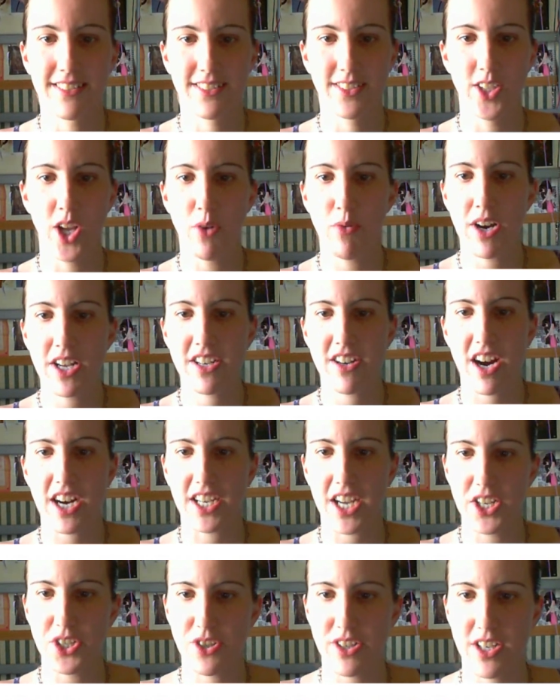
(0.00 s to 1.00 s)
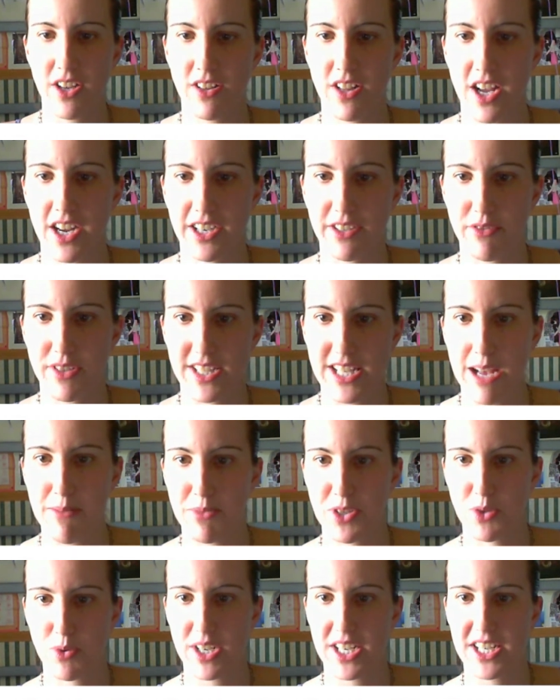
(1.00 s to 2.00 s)
No wonder our country no longer
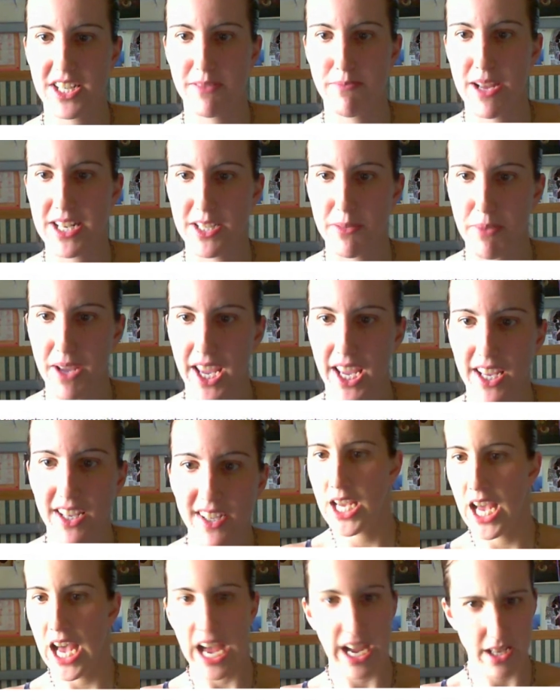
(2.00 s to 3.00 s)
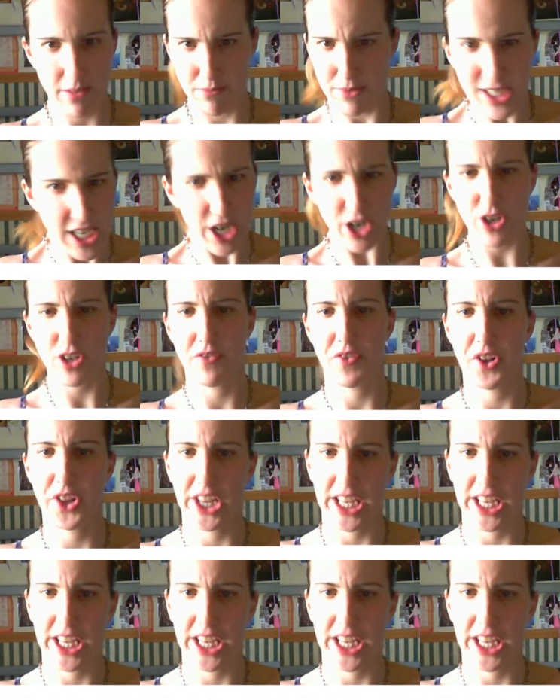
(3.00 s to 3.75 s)
resembles what it is meant to be. I am tired of all the